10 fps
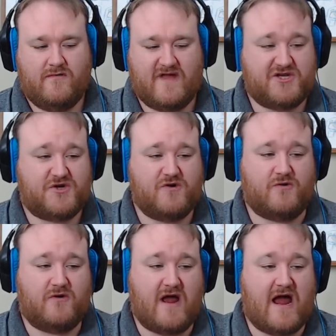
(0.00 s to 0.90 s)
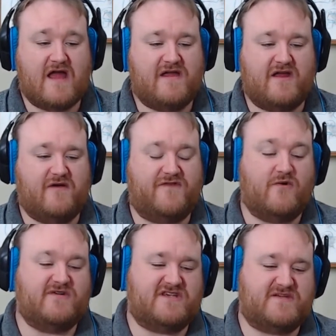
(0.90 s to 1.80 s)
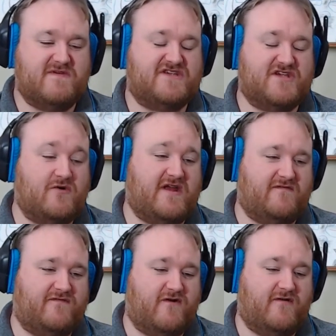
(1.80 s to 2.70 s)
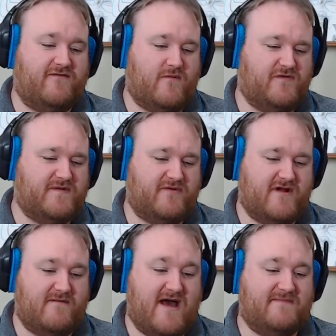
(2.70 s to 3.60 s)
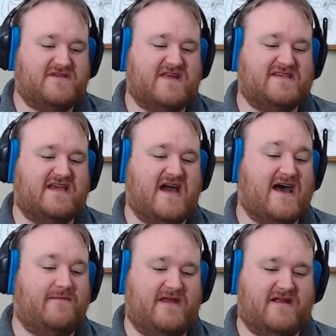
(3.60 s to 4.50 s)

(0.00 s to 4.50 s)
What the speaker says: that's true. If there was a Smithsonian for multiplayer maps, that's got to